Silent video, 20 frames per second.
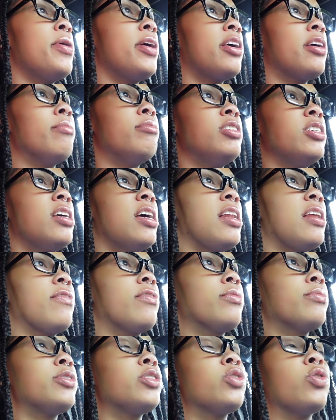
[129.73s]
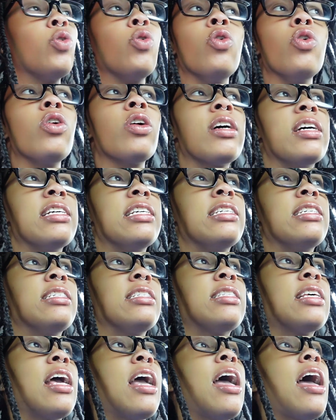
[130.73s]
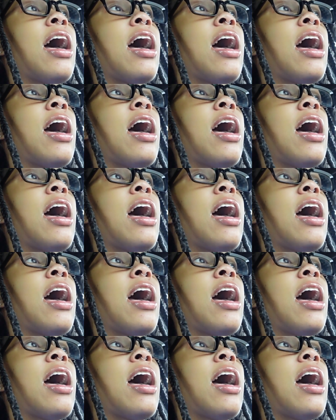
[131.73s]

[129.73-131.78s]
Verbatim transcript: pick up Gianni from school because